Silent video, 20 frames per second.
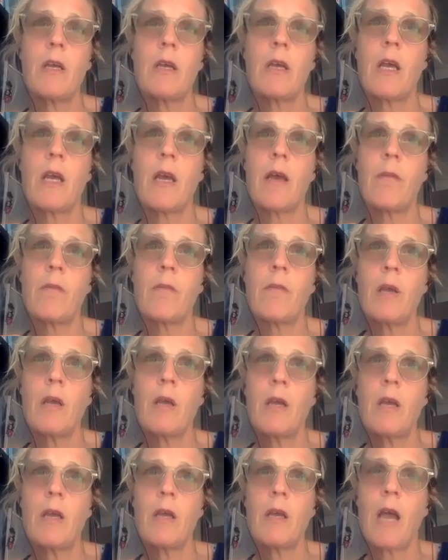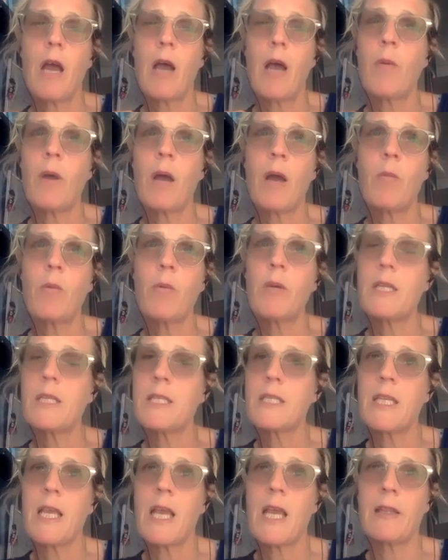Um, I wouldn't
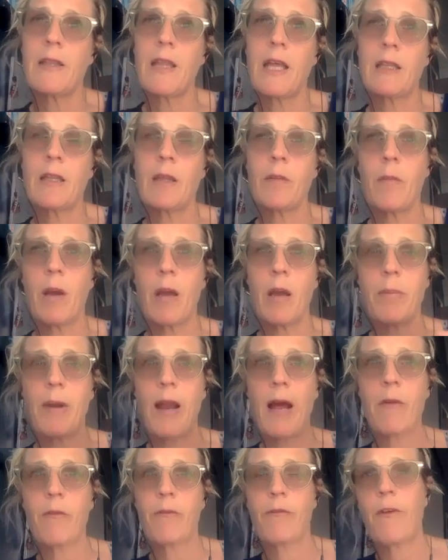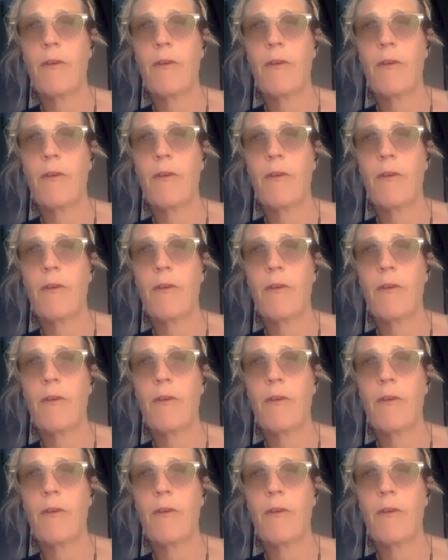say that my blind